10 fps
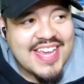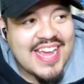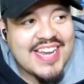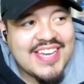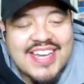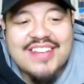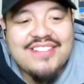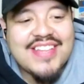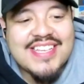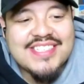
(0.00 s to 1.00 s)
And none of
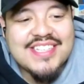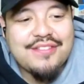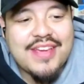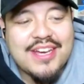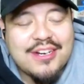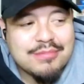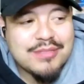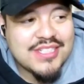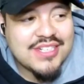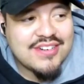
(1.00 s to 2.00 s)
that stuff helps,
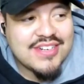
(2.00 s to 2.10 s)
and